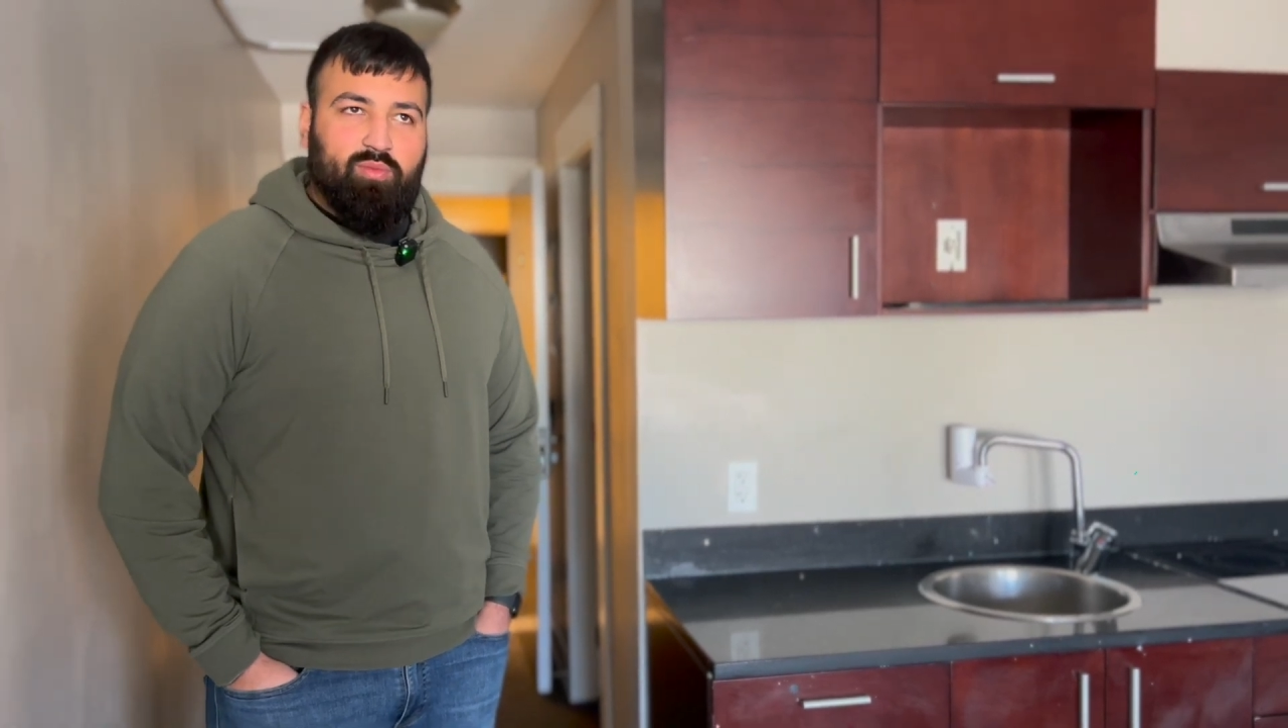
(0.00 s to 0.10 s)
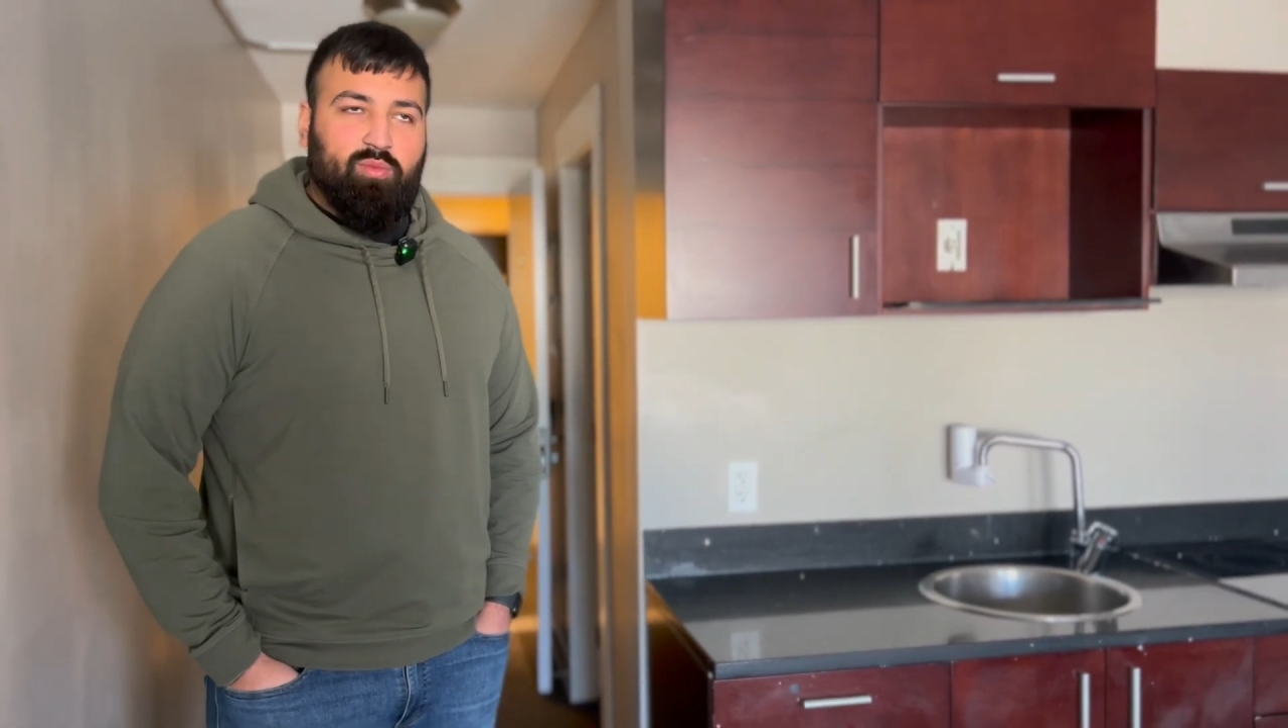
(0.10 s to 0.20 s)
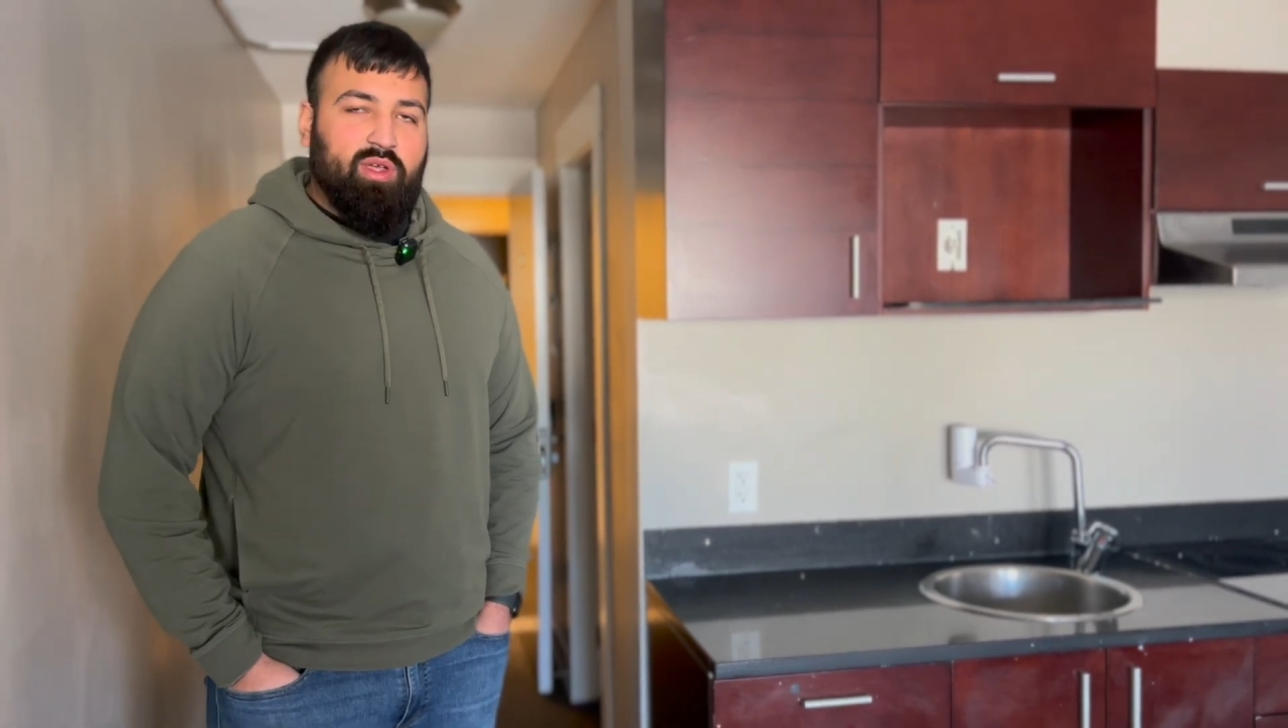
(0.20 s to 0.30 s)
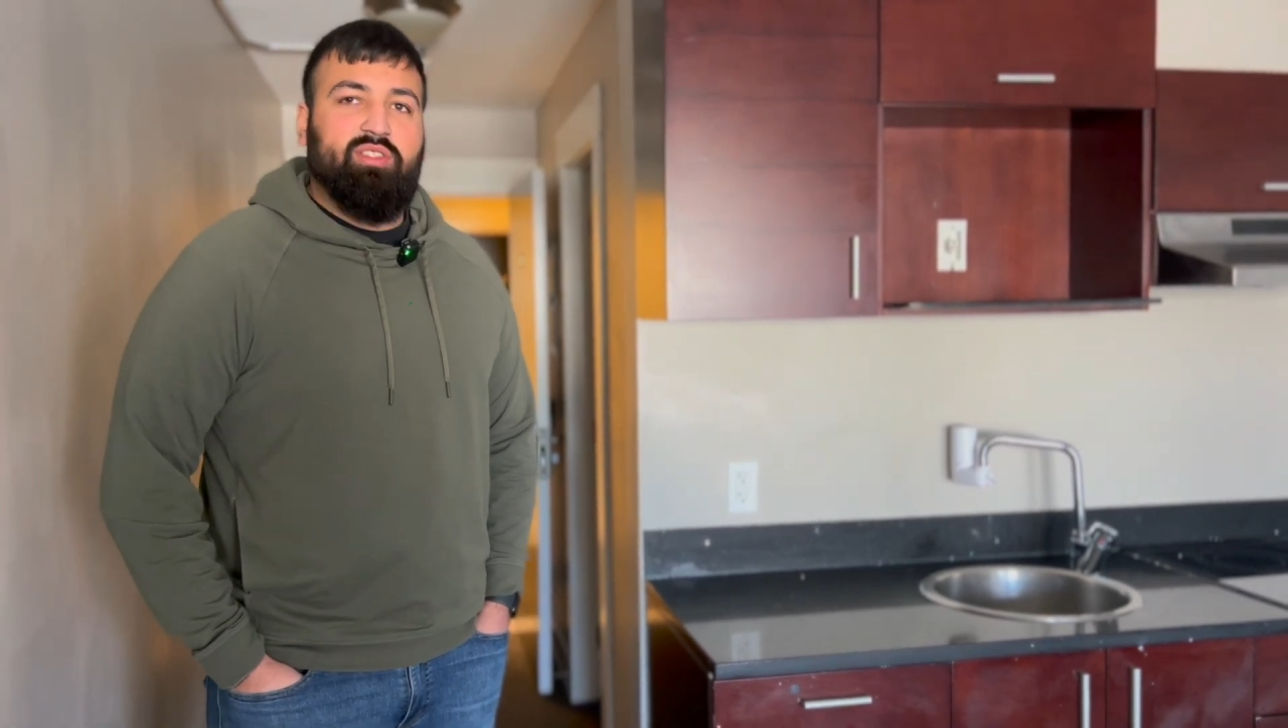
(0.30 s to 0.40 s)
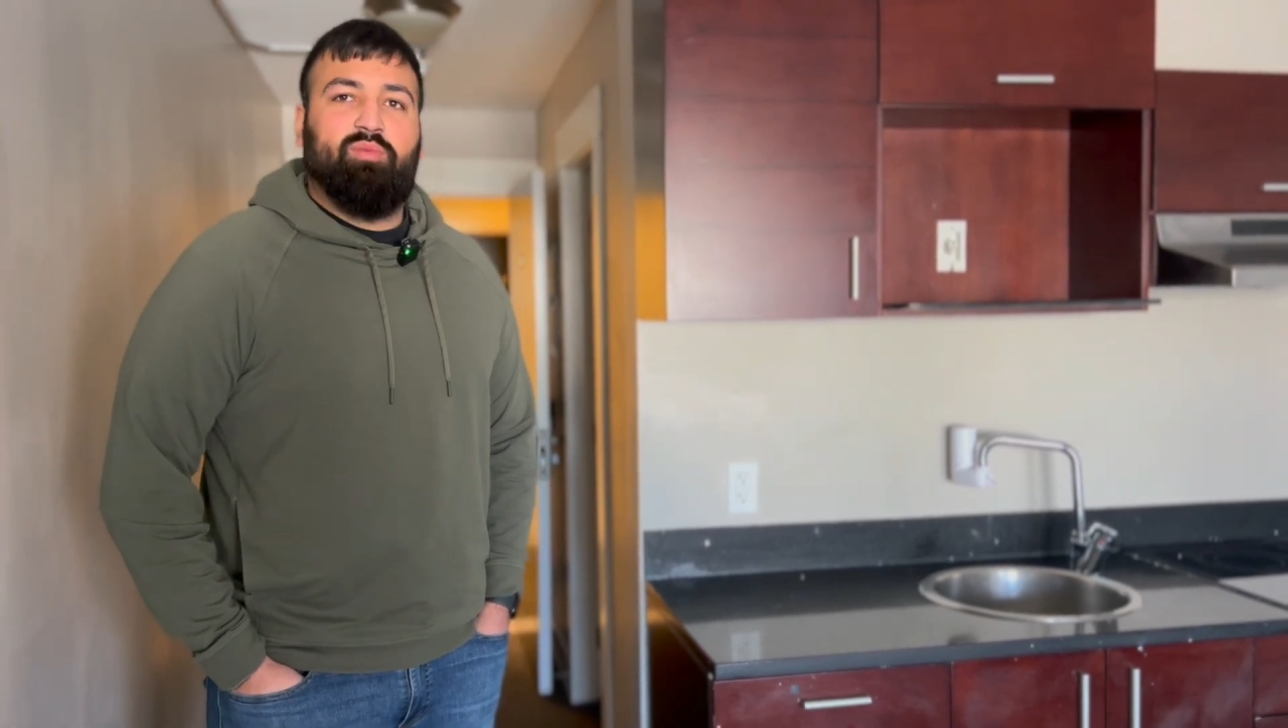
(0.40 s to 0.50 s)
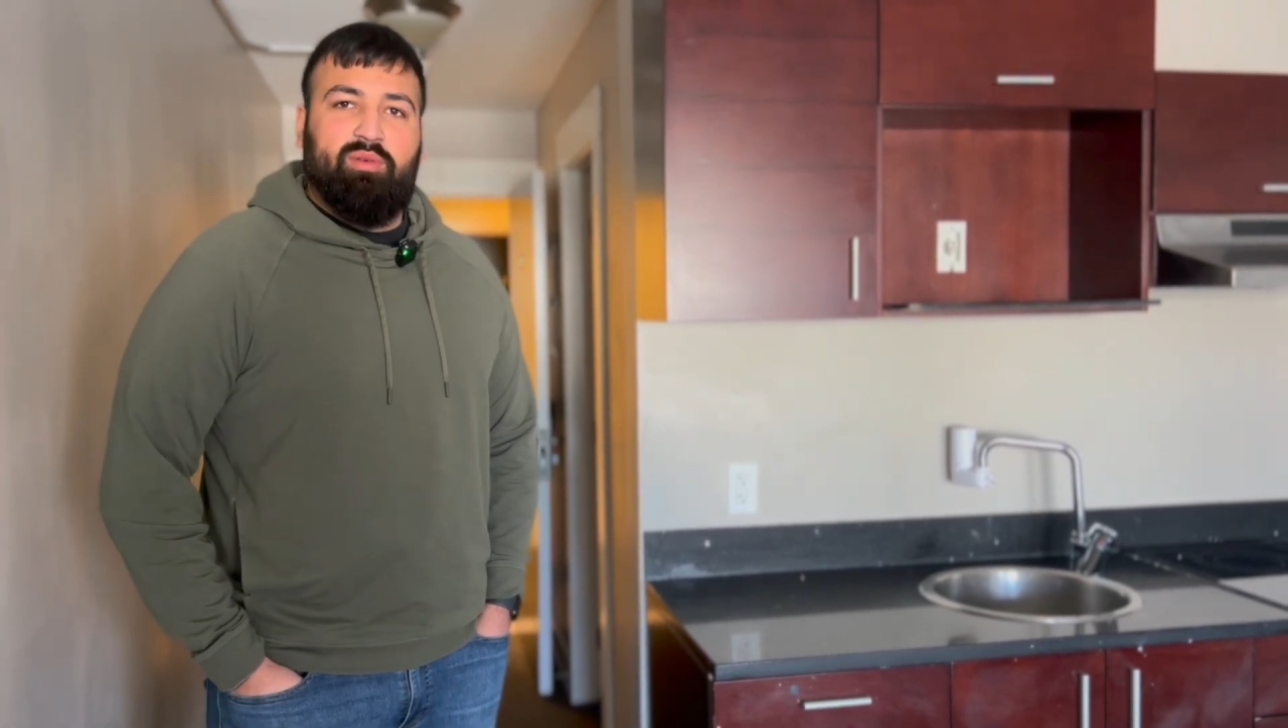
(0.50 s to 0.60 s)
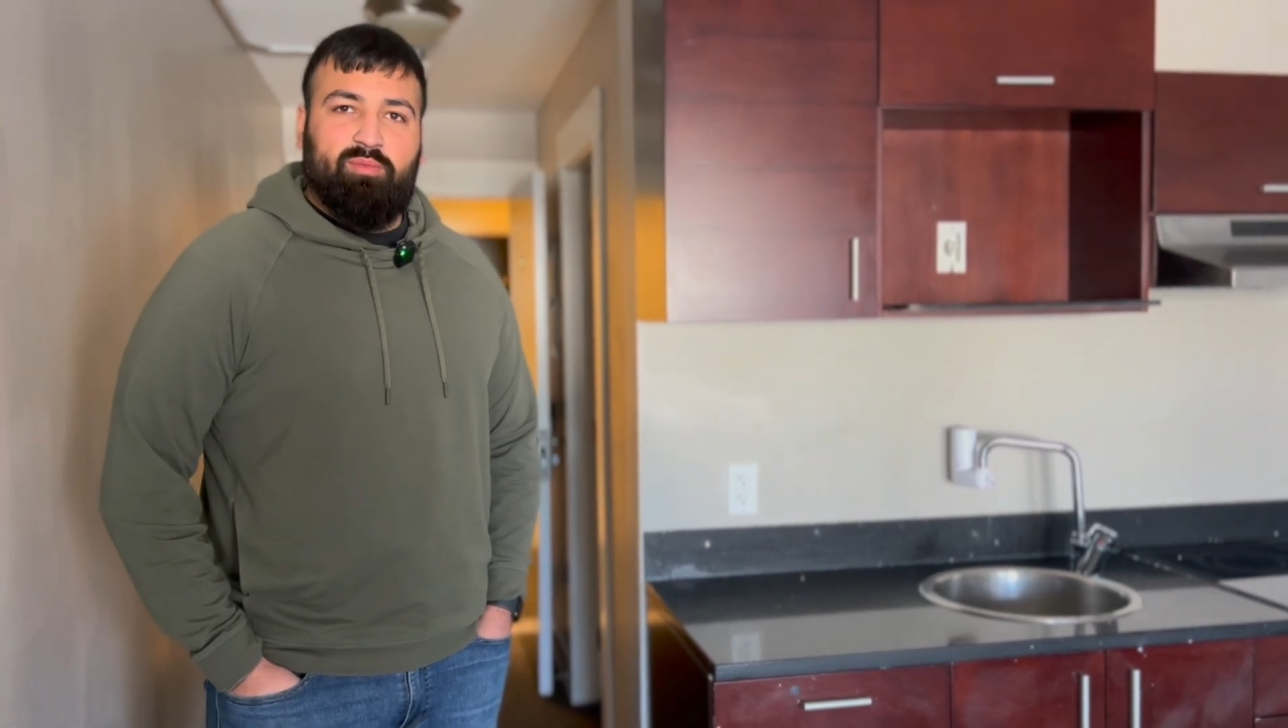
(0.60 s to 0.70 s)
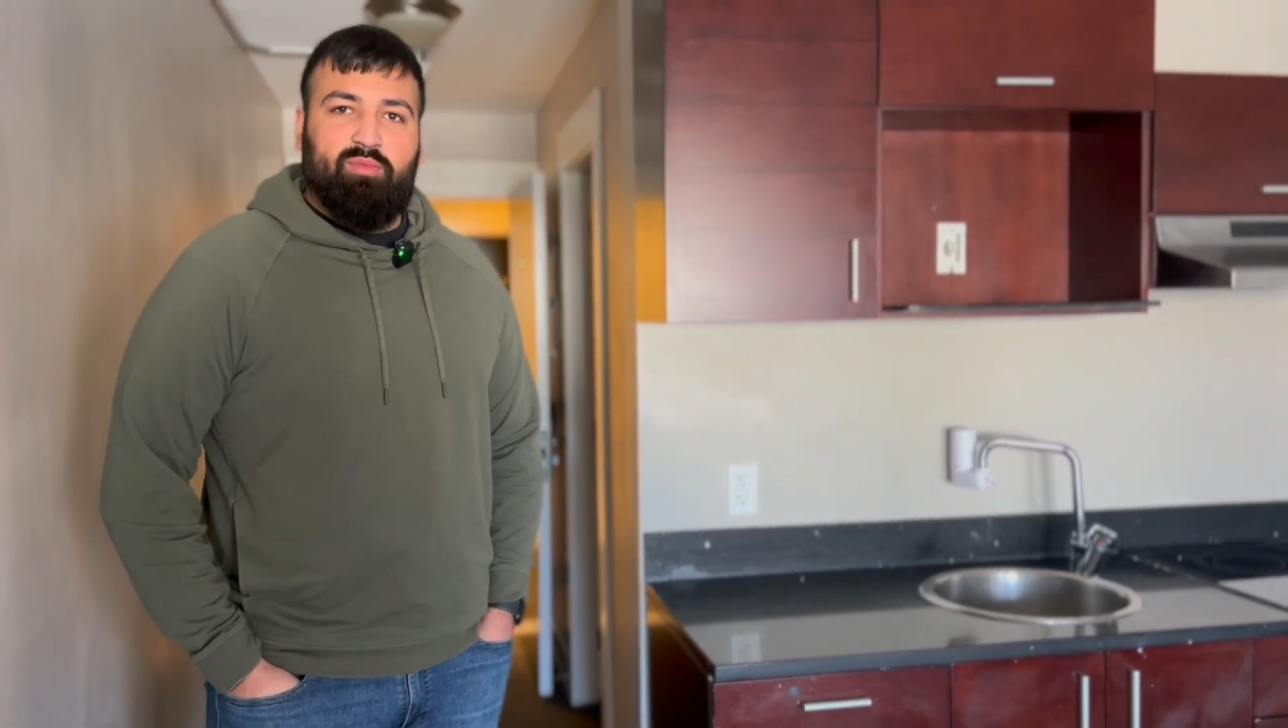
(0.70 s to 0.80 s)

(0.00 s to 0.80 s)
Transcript: was when